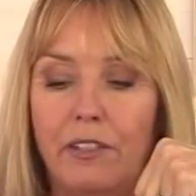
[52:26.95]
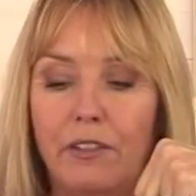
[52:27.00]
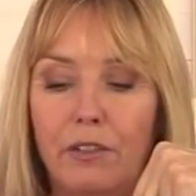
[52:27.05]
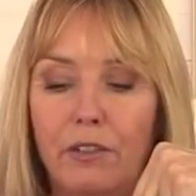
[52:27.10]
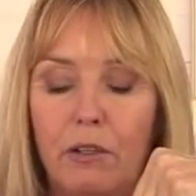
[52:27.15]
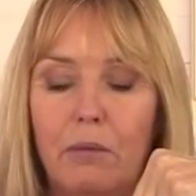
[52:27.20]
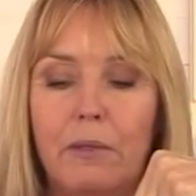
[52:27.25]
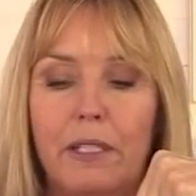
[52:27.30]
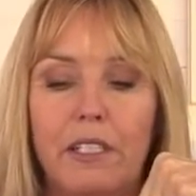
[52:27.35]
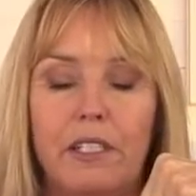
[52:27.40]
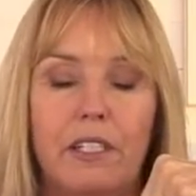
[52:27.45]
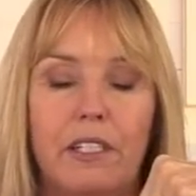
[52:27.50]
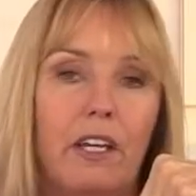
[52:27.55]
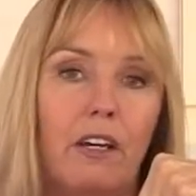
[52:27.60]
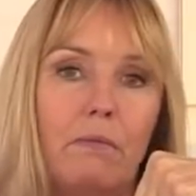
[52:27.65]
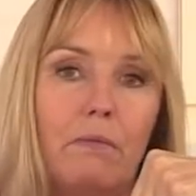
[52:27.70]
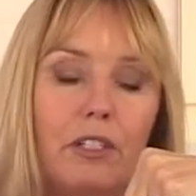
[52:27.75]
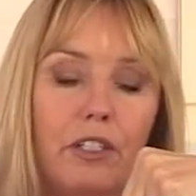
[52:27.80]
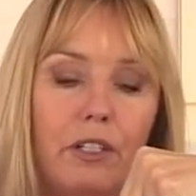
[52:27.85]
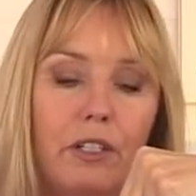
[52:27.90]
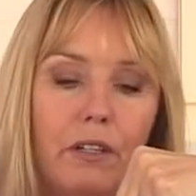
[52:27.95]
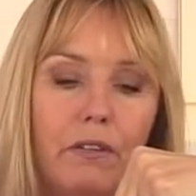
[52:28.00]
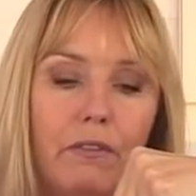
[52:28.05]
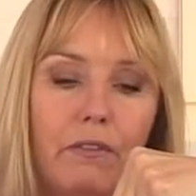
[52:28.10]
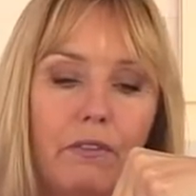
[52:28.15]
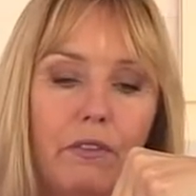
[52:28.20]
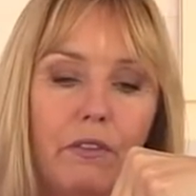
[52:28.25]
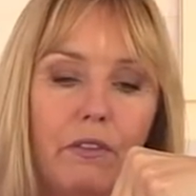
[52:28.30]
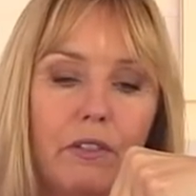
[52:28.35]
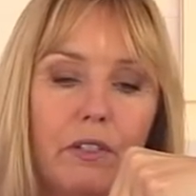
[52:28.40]
normally your sewing
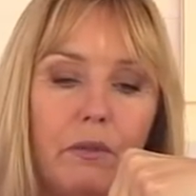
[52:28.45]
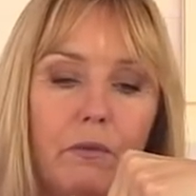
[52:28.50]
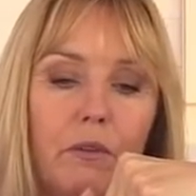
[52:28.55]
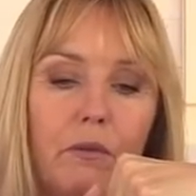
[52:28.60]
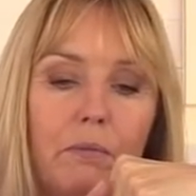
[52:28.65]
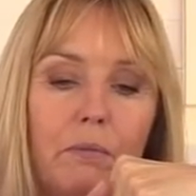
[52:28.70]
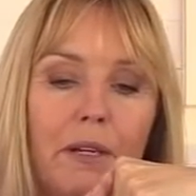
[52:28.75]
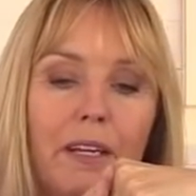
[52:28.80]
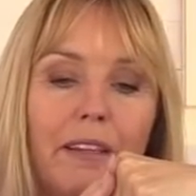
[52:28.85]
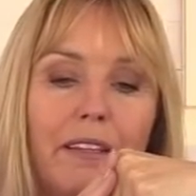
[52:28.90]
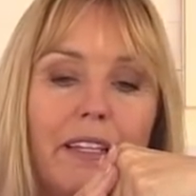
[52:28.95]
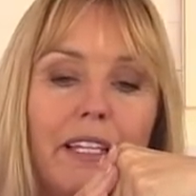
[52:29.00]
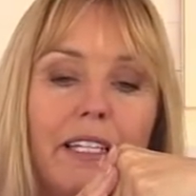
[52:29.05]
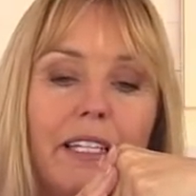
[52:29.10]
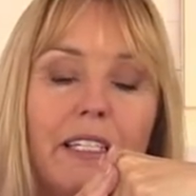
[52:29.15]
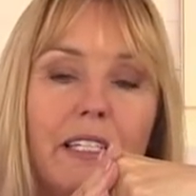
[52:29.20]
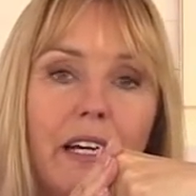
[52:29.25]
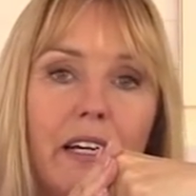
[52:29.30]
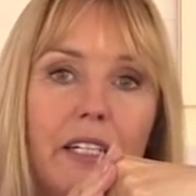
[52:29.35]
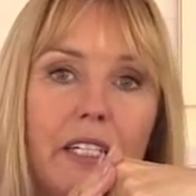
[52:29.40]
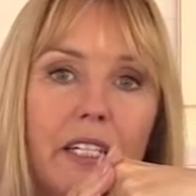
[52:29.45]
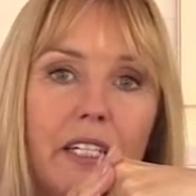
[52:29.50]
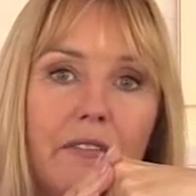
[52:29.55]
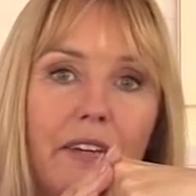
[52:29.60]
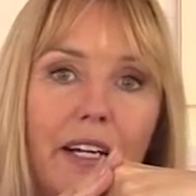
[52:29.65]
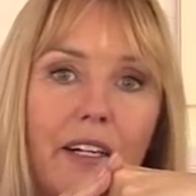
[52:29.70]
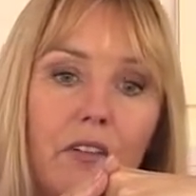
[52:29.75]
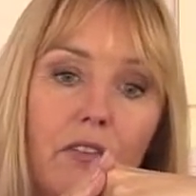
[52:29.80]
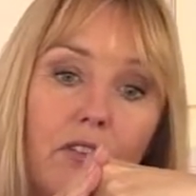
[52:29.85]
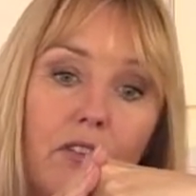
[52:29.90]
machine foot will be at this kind
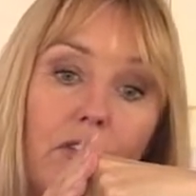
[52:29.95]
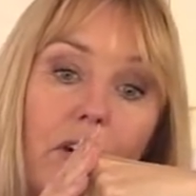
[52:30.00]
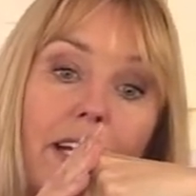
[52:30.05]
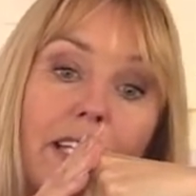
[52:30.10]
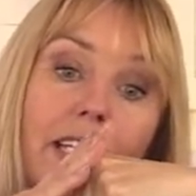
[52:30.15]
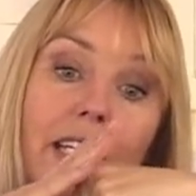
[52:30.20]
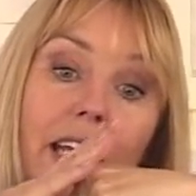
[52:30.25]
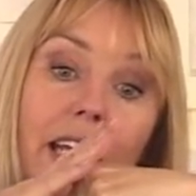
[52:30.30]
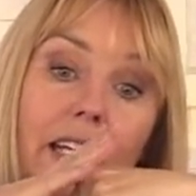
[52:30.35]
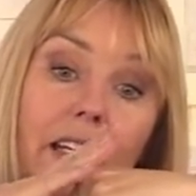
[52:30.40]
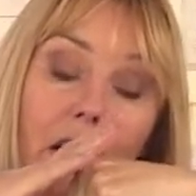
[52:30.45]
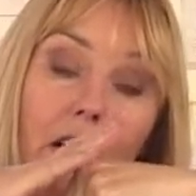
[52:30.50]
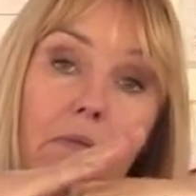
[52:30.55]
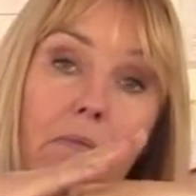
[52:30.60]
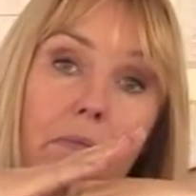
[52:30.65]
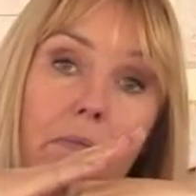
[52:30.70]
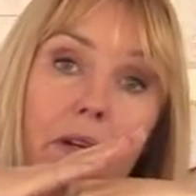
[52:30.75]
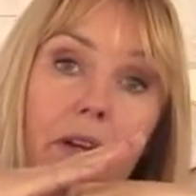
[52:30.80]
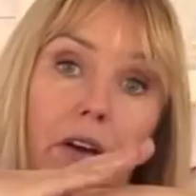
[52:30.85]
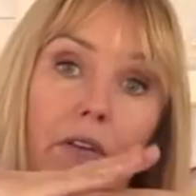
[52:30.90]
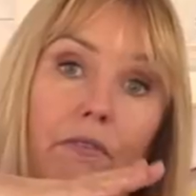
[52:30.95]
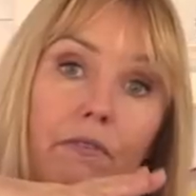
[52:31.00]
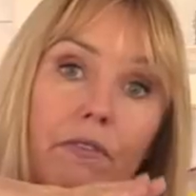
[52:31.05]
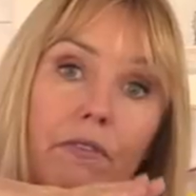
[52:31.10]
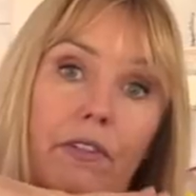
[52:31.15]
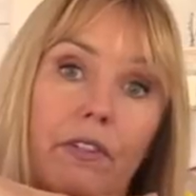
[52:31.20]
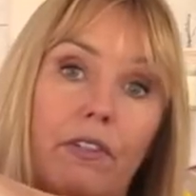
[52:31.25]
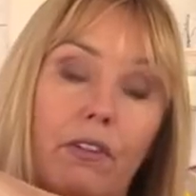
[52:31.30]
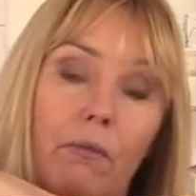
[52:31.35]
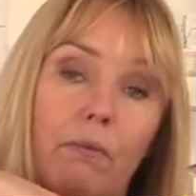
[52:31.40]
of angle trying to get up and
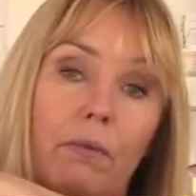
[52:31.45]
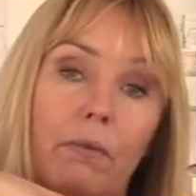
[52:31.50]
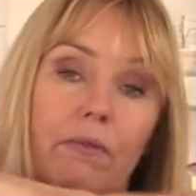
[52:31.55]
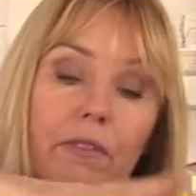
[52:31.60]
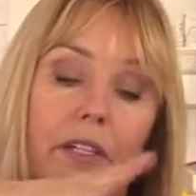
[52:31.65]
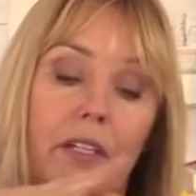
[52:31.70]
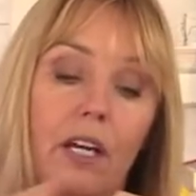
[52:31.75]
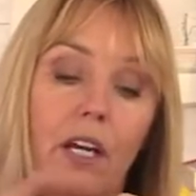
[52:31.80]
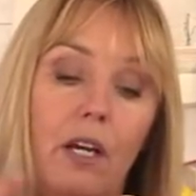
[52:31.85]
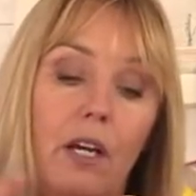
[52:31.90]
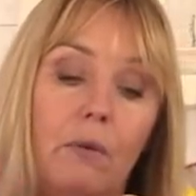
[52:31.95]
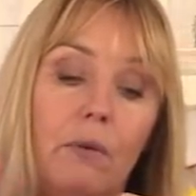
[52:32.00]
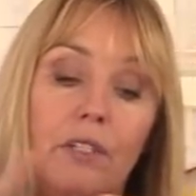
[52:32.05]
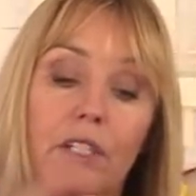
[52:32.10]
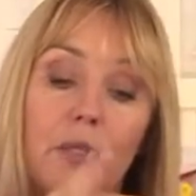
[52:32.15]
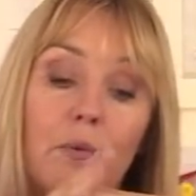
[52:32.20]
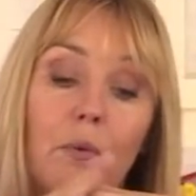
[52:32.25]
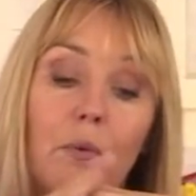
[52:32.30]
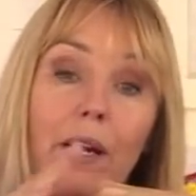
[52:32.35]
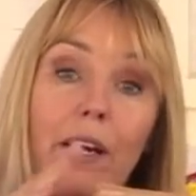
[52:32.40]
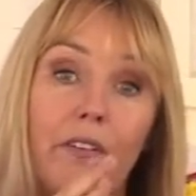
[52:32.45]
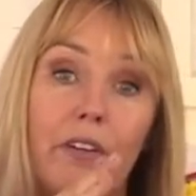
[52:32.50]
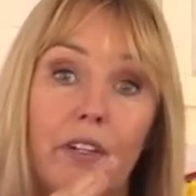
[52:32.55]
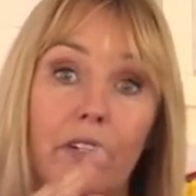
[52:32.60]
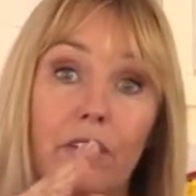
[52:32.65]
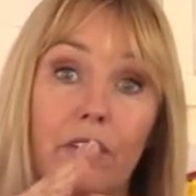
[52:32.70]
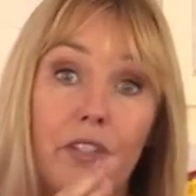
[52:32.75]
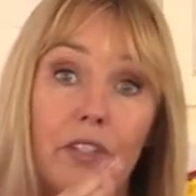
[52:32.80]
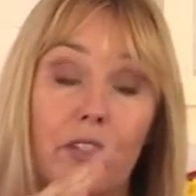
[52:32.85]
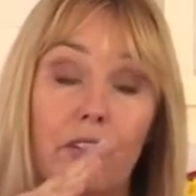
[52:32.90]
over the top of it, which is where
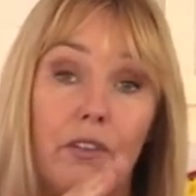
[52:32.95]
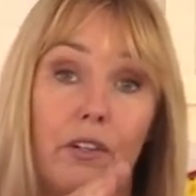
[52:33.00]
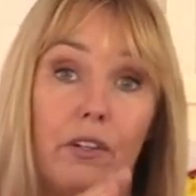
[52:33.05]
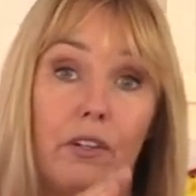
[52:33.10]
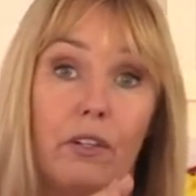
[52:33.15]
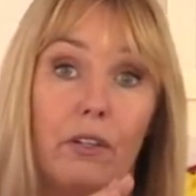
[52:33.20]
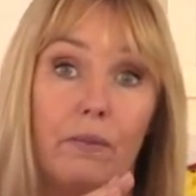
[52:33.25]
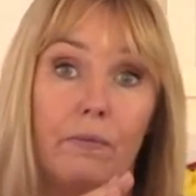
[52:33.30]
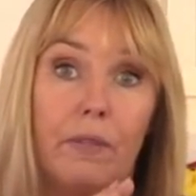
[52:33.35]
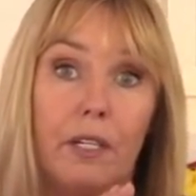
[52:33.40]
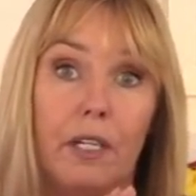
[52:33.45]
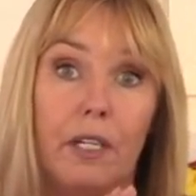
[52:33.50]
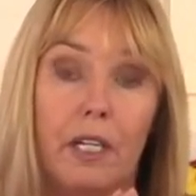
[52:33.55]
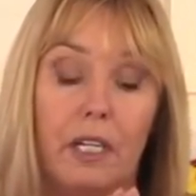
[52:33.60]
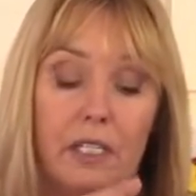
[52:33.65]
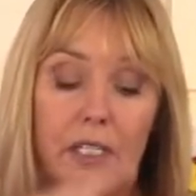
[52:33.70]
it can struggle.